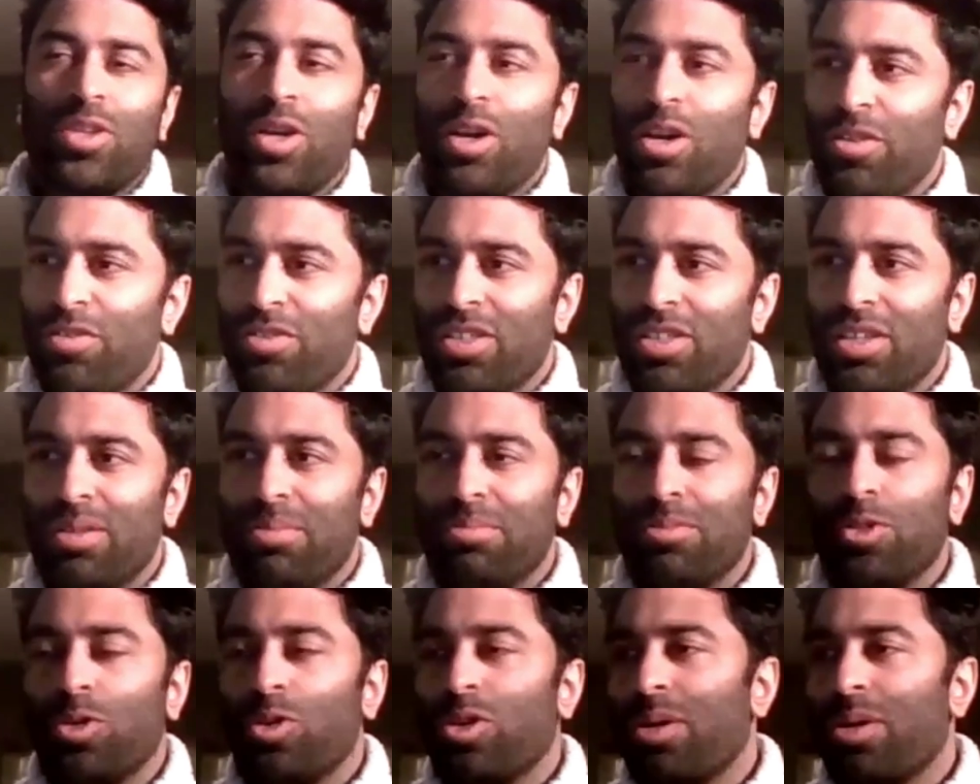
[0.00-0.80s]
just go over
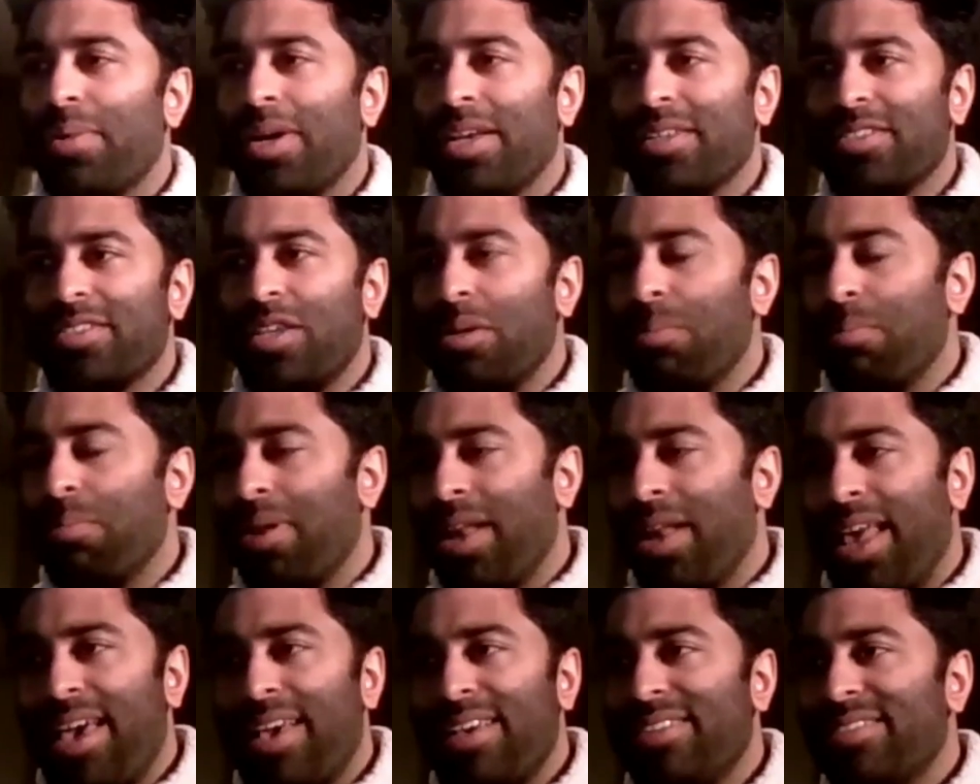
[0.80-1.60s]
them, talk about certain
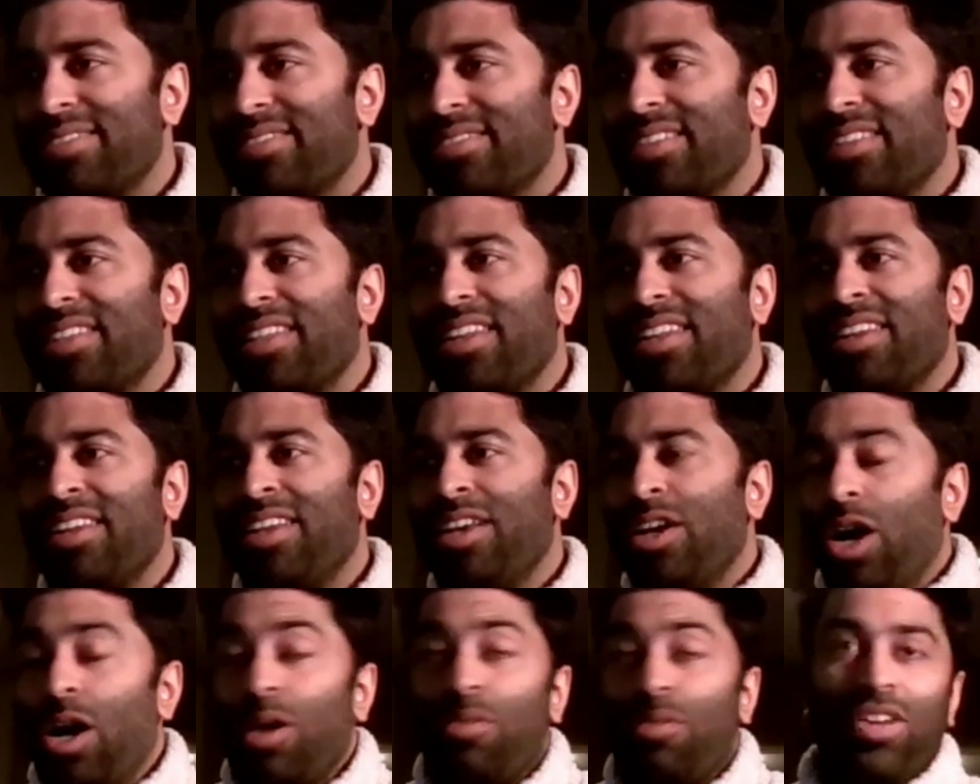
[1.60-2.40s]
players, and then
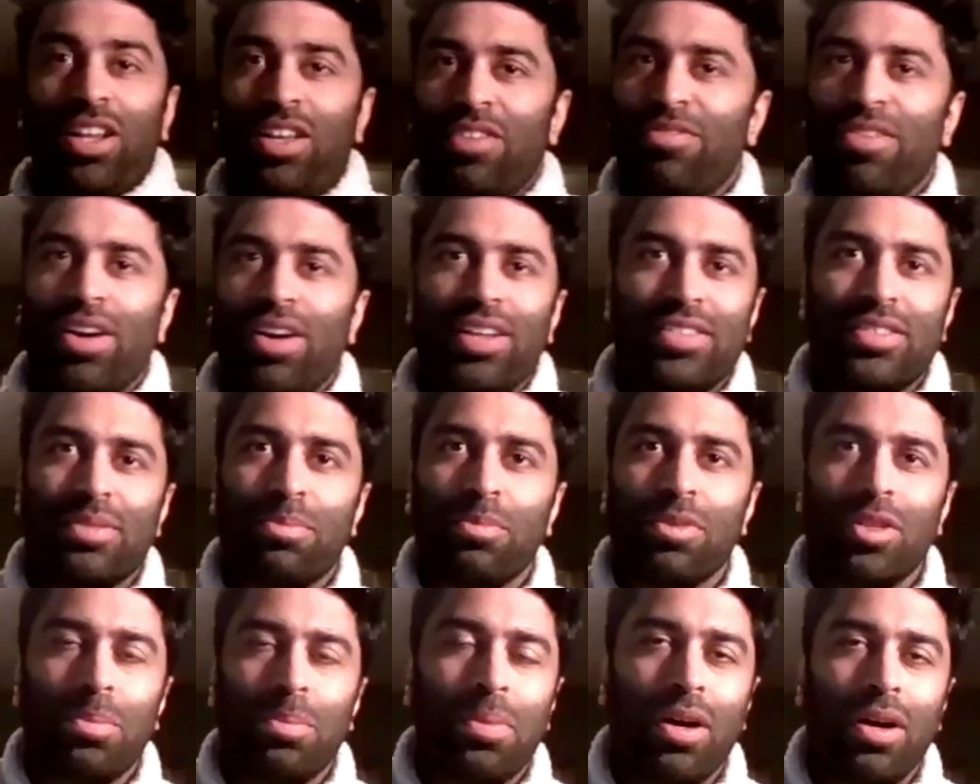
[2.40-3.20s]
hopefully invite
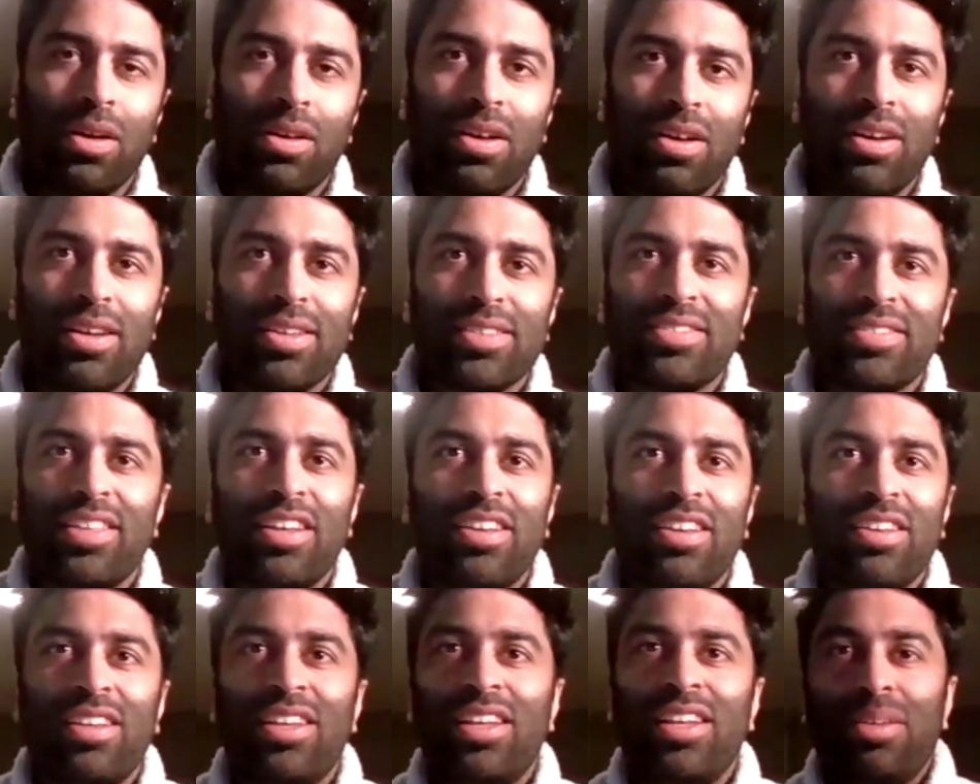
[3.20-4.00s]
someone on the podcast
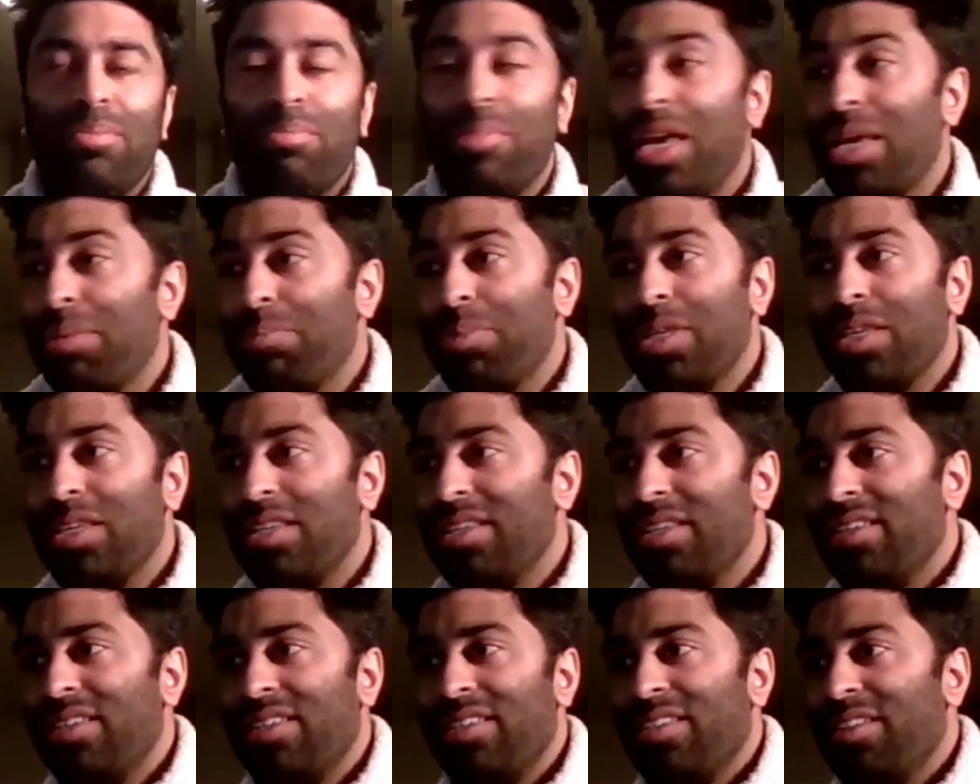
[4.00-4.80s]
that
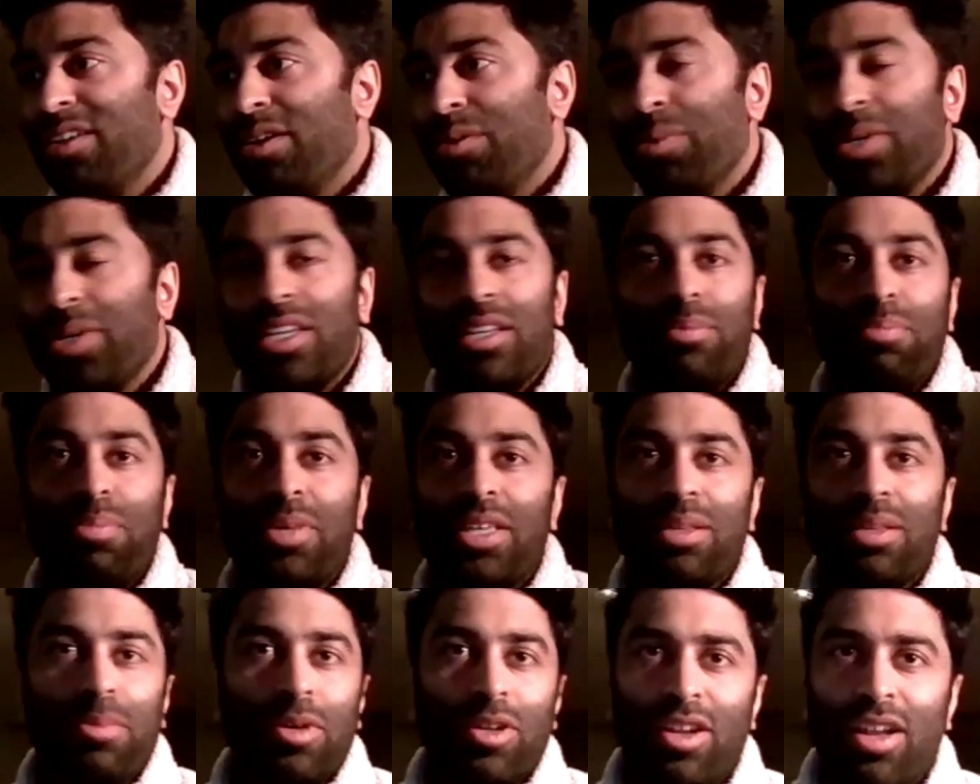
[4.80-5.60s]
maybe we could
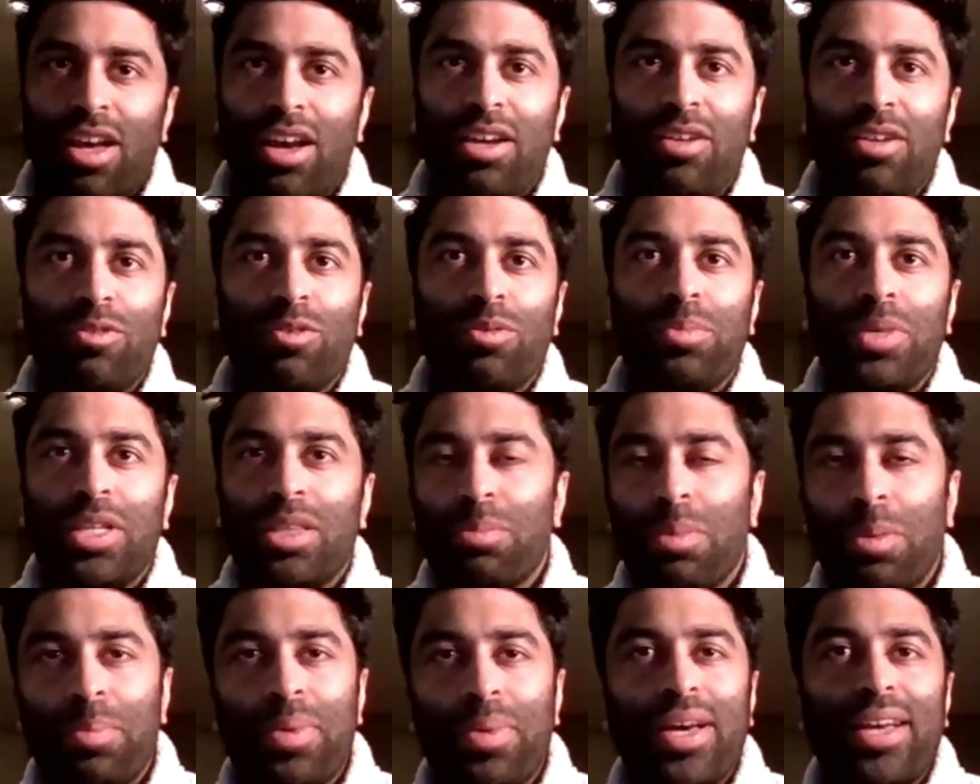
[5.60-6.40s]
meet them online or
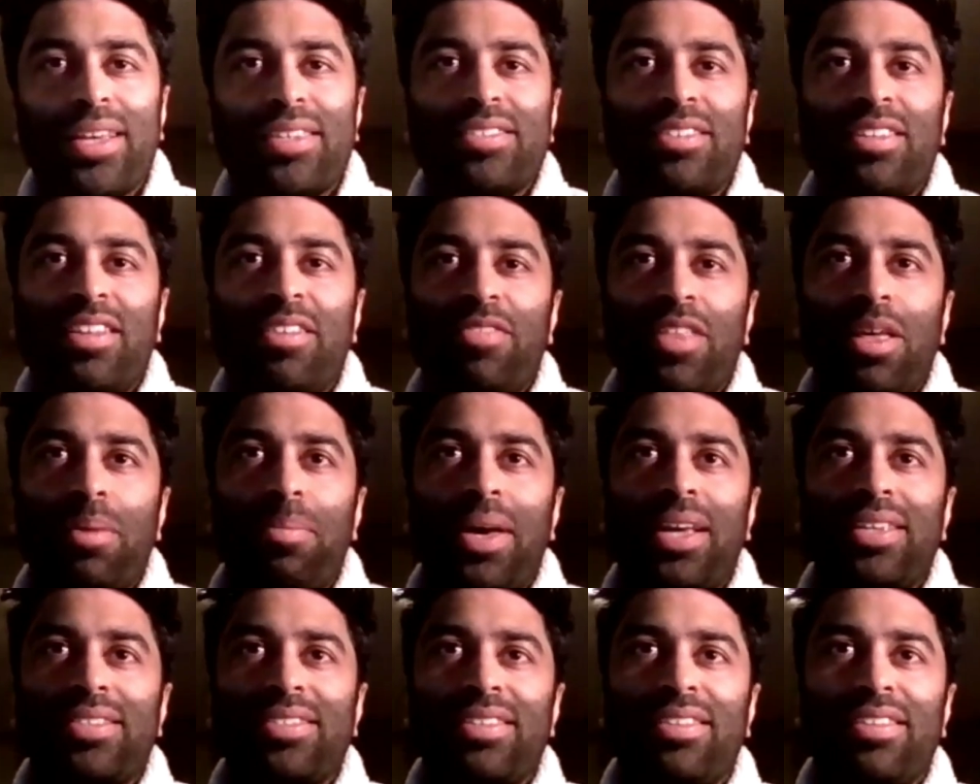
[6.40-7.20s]
meet them in person if they're
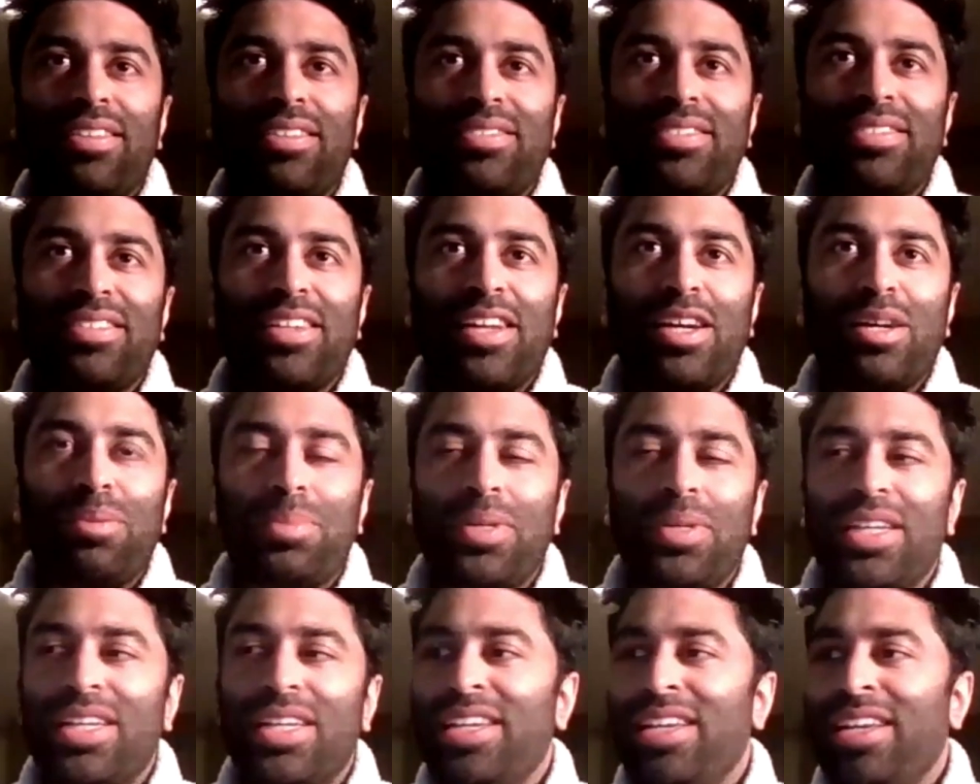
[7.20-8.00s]
based in London now.
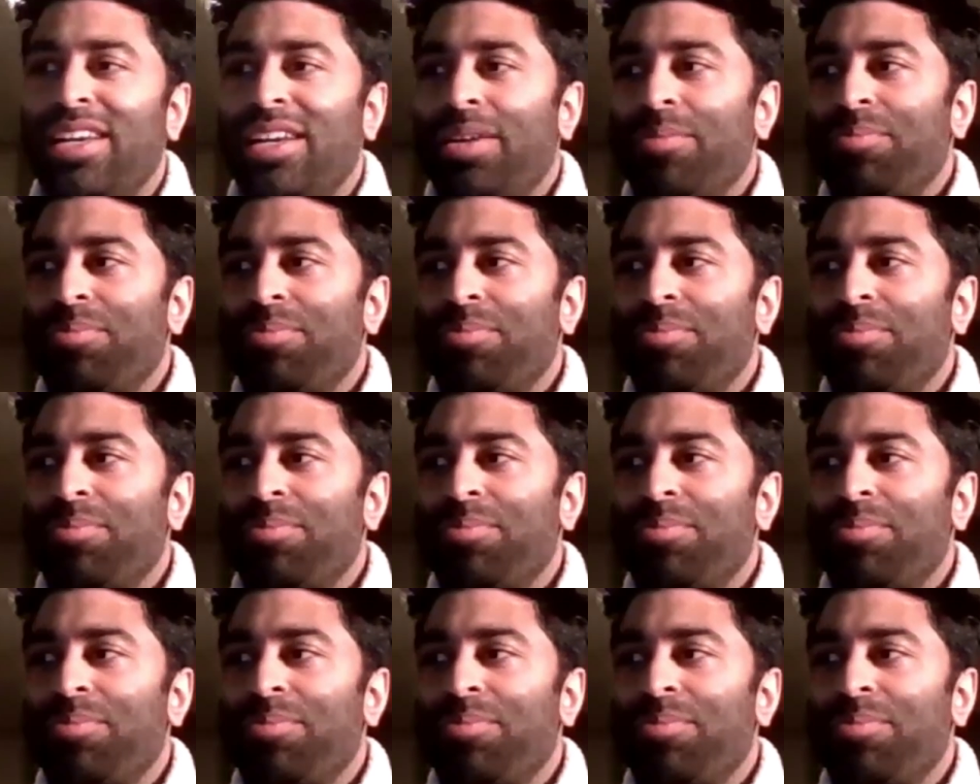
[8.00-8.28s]
But